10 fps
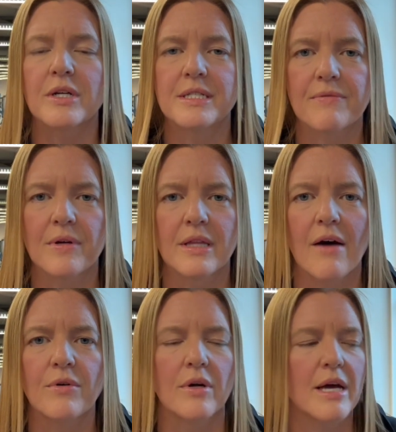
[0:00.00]
a different
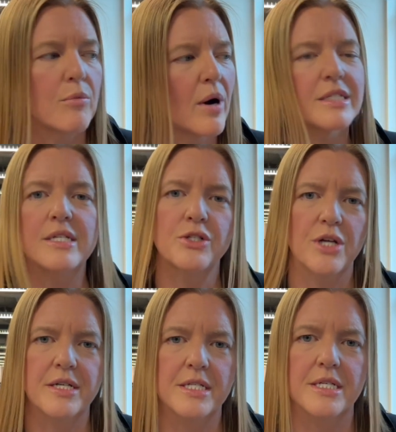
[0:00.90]
level. It wasn't
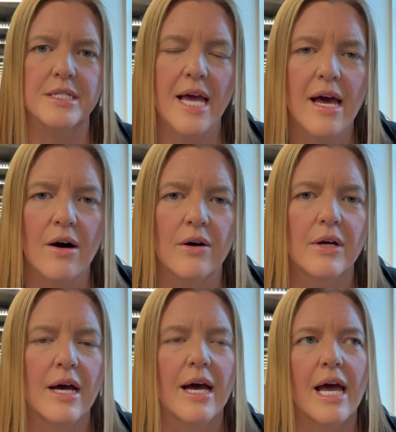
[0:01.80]
just a scale.
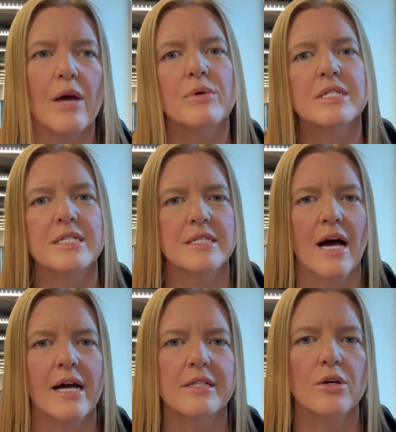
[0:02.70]
It was
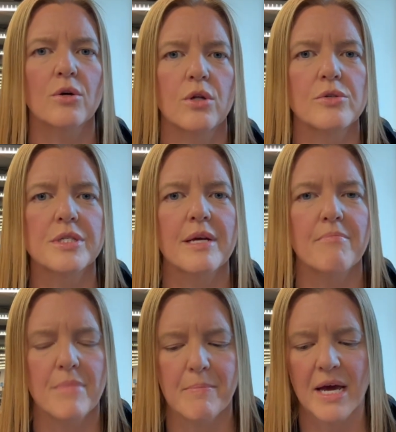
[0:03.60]
designed to closely
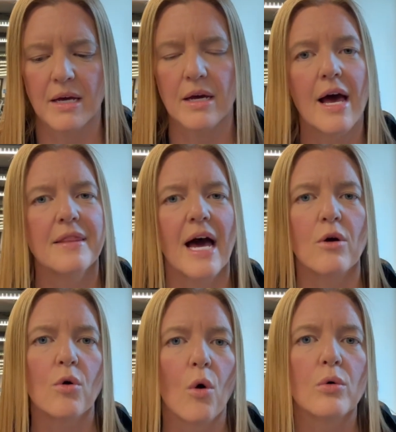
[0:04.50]
mimic that
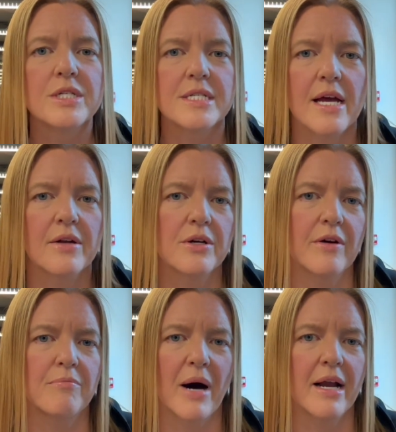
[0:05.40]
gold standard
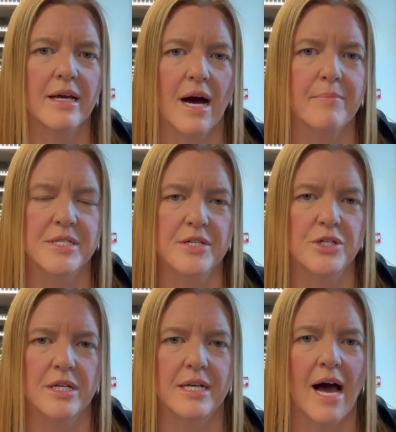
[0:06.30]
of body
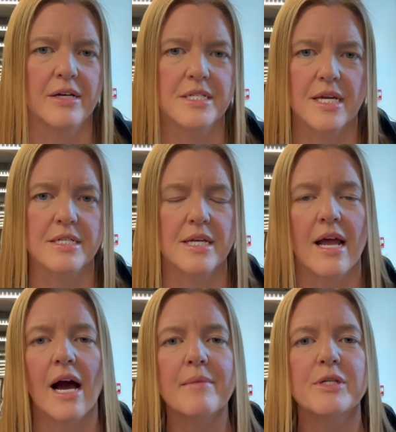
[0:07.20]
composition analysis. And
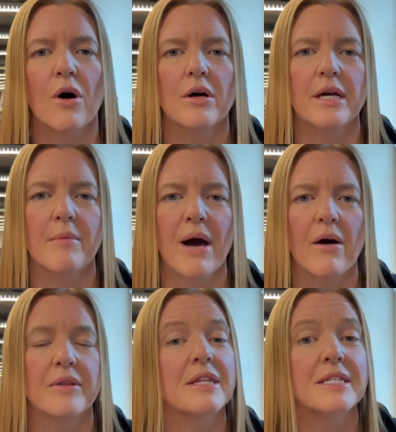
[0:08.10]
I'm talking
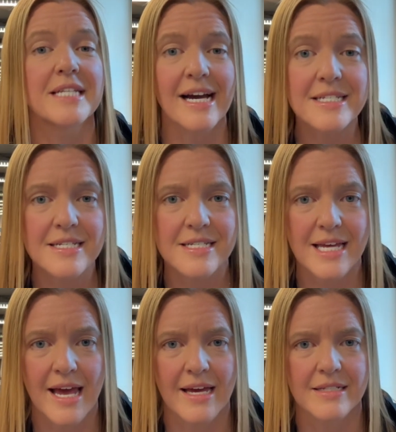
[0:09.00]
about DEXA
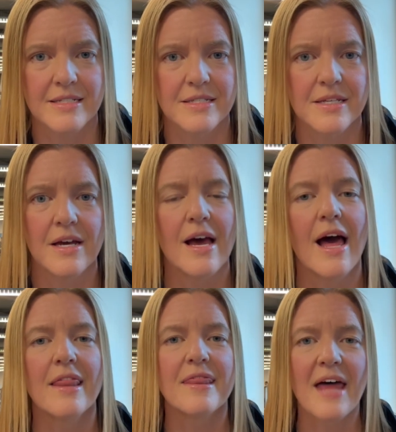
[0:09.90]
scans.
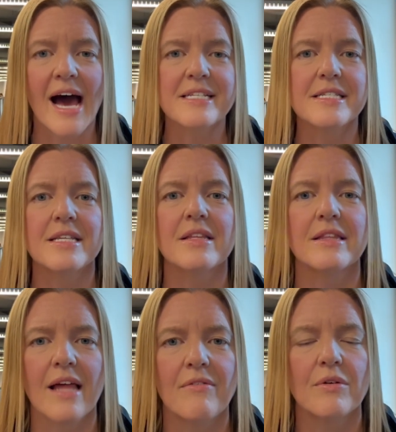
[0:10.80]
That's the
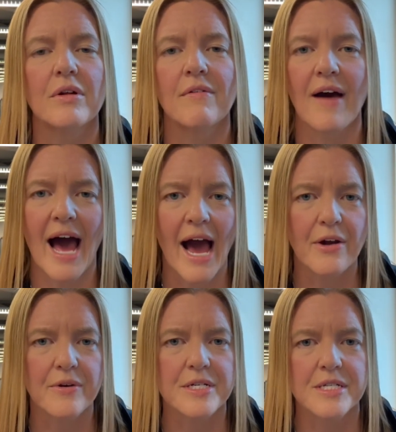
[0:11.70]
level of
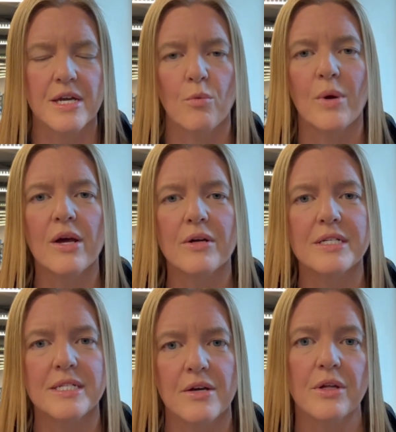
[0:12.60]
accuracy we are
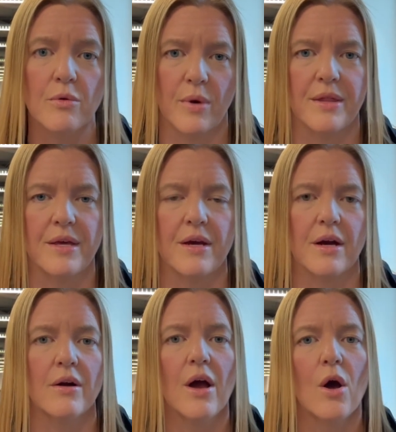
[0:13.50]
dealing with
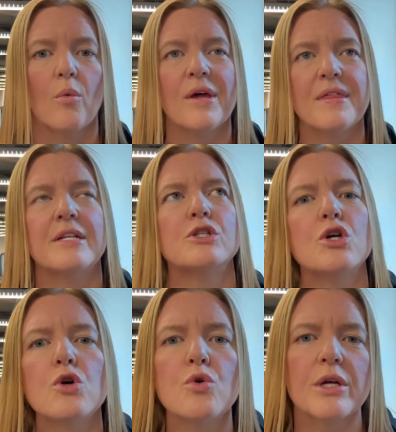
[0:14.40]
here, within
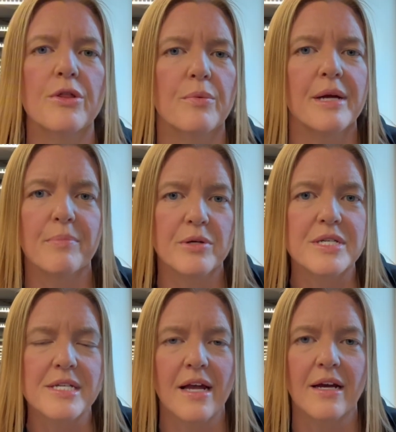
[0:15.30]
2 to
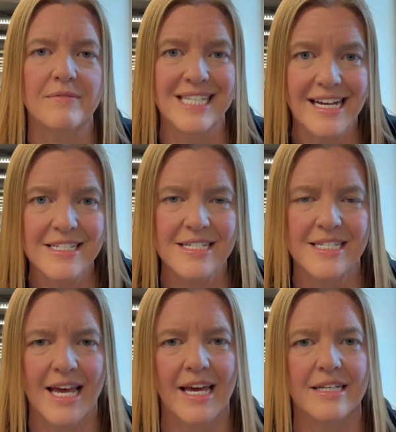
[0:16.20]
3% of DEXA
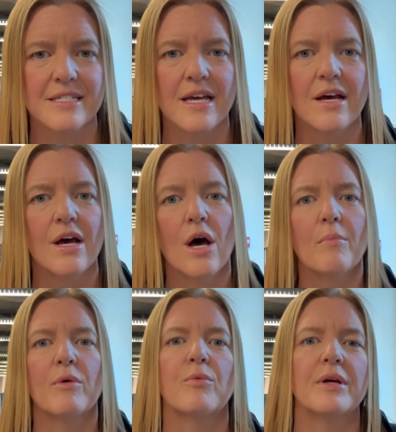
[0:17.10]
scans.
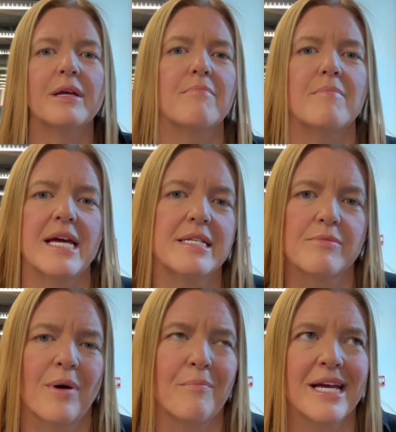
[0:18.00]
But really
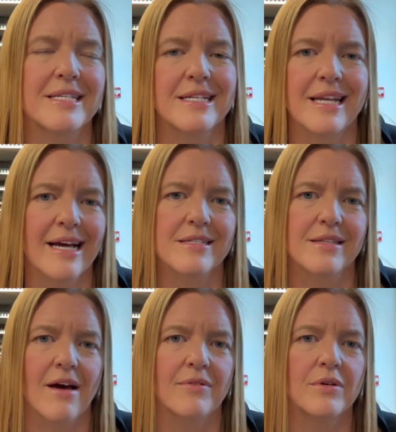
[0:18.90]
what makes it next
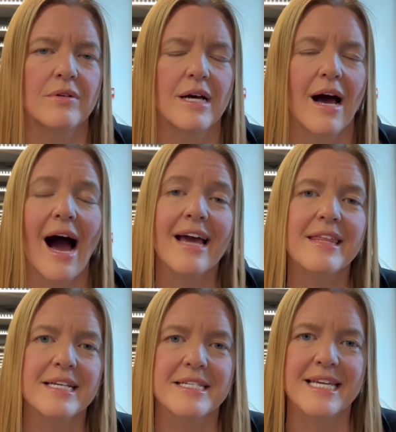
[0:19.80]
level, I
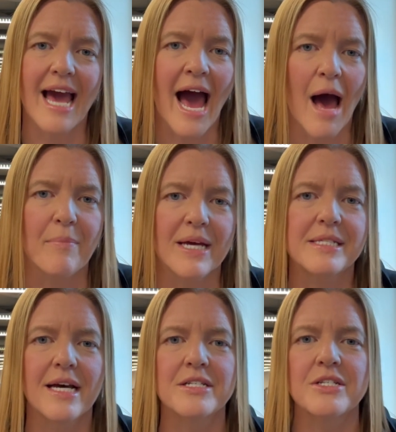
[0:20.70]
think, is the app. It
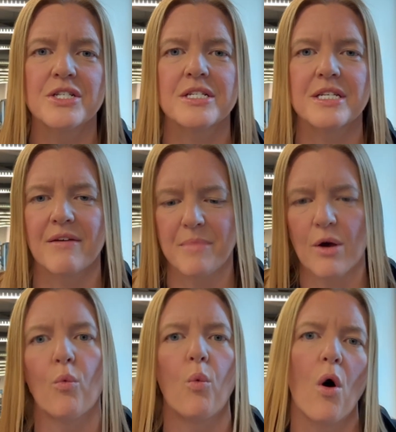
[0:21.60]
doesn't just give me a
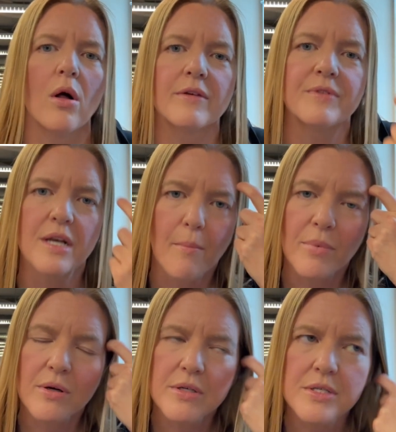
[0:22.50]
wall of
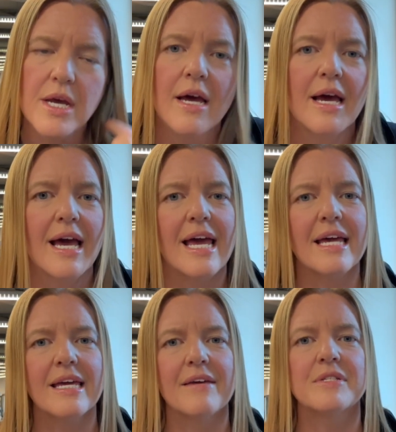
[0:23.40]
numbers. It
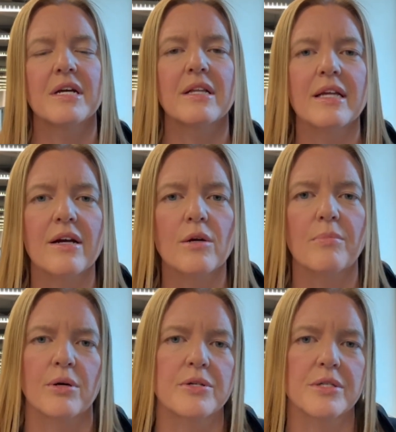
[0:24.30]
gives clear,
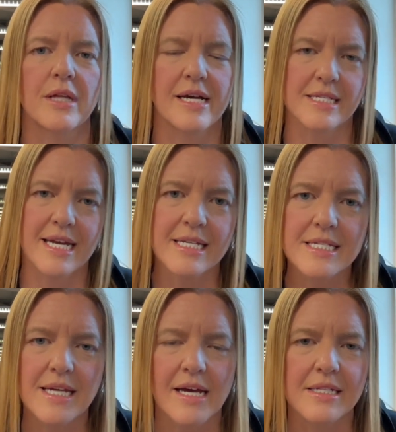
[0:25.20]
personalized
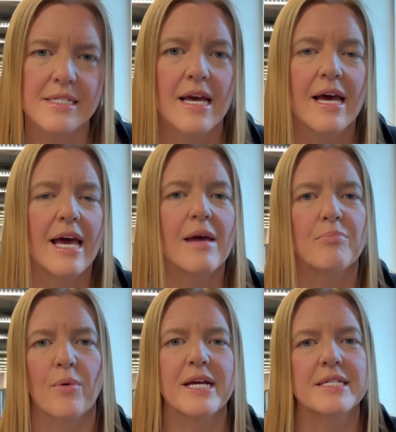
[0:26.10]
insights. It
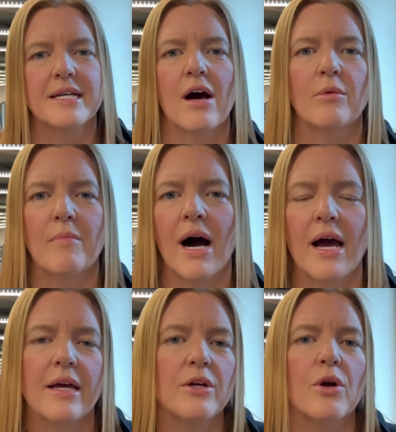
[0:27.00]
breaks down
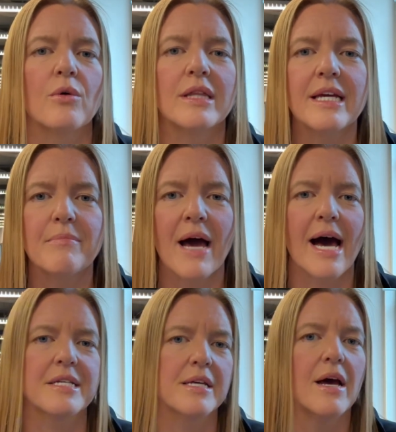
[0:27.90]
my, lean
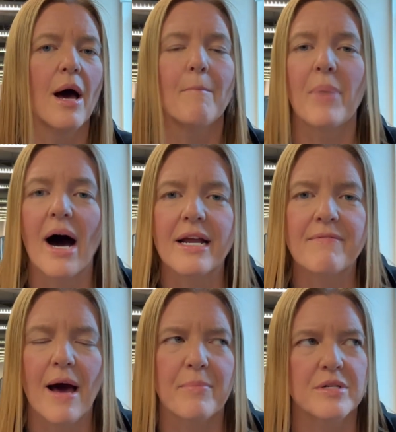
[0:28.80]
mass, body
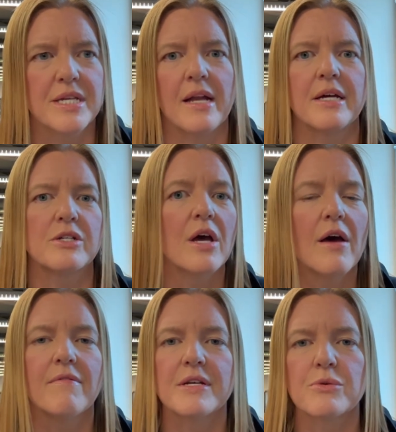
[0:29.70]
fat percentage,
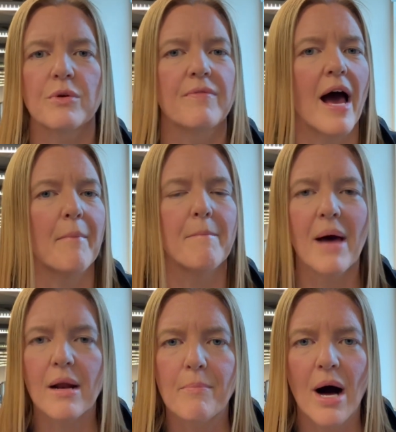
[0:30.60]
visceral fat,
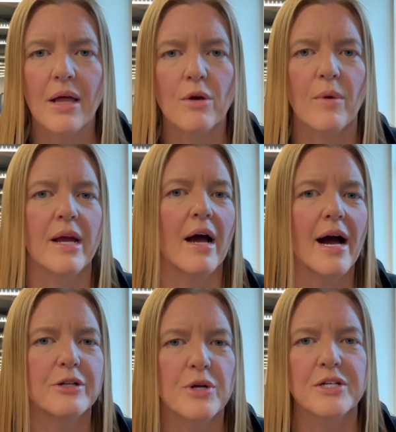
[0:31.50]
metabolic rate,
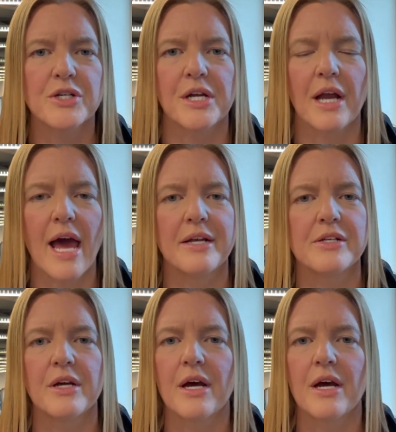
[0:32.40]
hydration, and